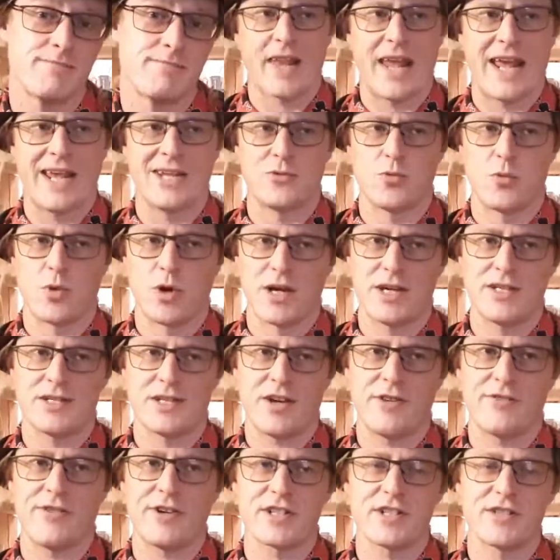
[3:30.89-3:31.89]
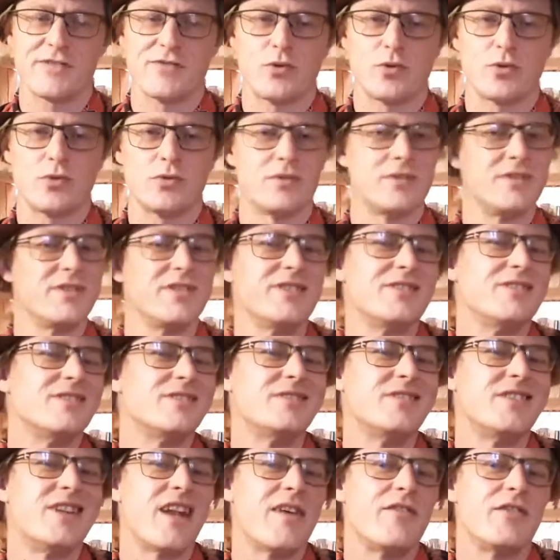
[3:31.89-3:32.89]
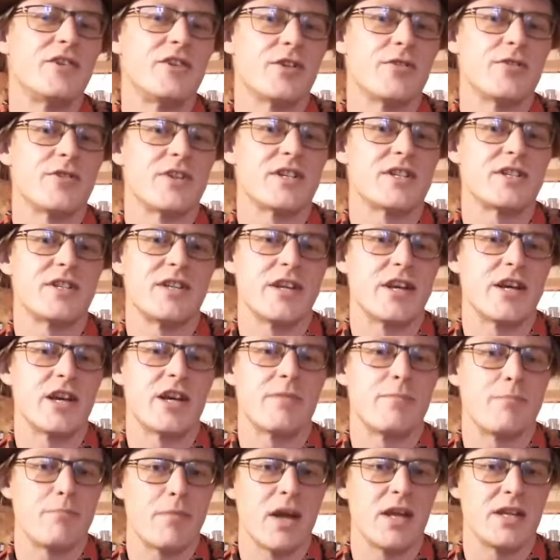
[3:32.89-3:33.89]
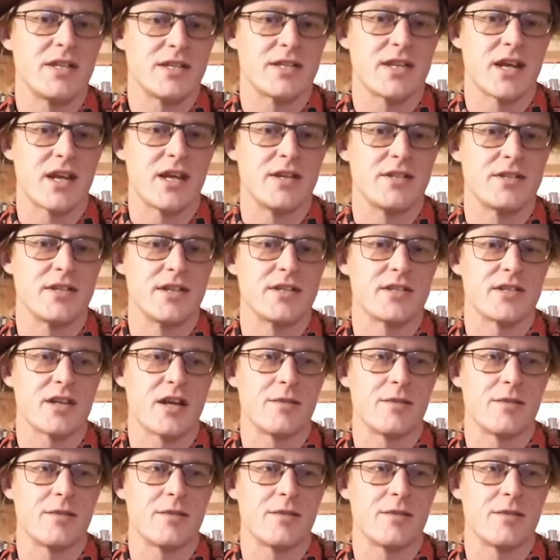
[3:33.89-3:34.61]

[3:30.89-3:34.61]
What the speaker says: It's wise at a festival, never do this near main stages.